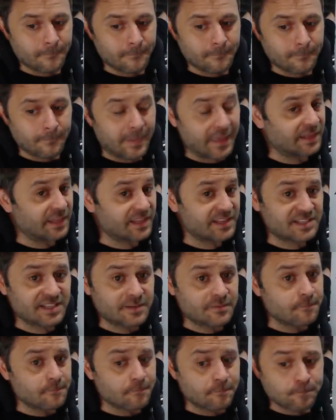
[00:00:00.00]
and listen,
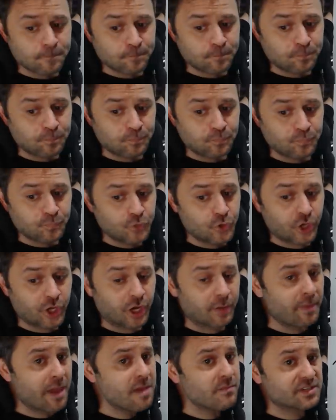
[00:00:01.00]
you're gonna
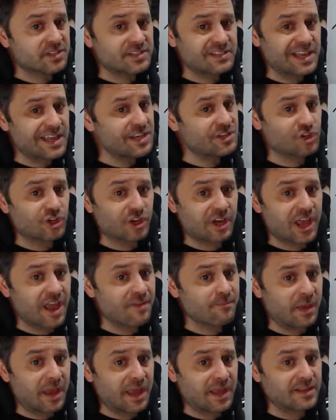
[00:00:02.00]
make mistakes. You're gonna
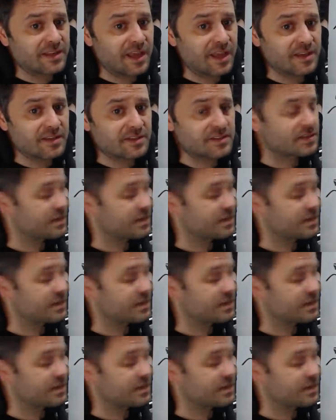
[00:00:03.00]
have bad days.